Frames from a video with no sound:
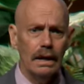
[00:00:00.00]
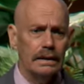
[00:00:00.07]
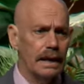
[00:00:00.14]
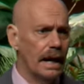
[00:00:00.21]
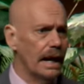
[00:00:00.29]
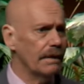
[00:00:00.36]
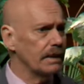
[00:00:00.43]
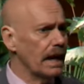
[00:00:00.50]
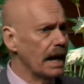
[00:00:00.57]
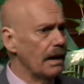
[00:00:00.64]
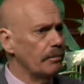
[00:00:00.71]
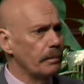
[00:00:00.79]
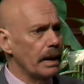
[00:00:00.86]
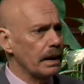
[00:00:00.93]
they have to
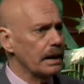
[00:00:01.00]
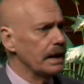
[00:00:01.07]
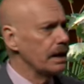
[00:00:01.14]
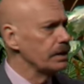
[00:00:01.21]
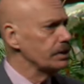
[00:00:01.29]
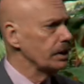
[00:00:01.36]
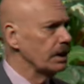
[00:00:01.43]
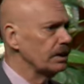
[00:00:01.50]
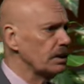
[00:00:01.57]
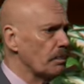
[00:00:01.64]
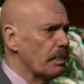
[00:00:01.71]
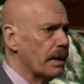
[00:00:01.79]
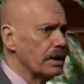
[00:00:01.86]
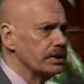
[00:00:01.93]
have medication and
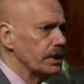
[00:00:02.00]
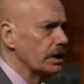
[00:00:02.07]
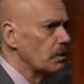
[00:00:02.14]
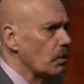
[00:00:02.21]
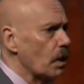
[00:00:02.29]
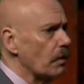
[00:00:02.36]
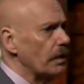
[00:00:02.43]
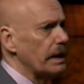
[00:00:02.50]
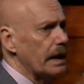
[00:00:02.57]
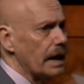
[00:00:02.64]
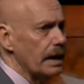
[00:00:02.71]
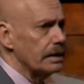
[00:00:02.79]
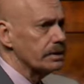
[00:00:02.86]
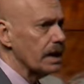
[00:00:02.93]
depression and worry and
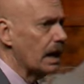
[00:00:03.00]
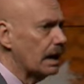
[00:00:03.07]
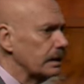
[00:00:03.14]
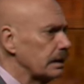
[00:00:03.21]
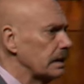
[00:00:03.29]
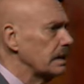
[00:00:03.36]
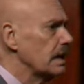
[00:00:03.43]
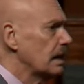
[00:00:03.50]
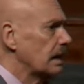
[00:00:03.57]
anxiety,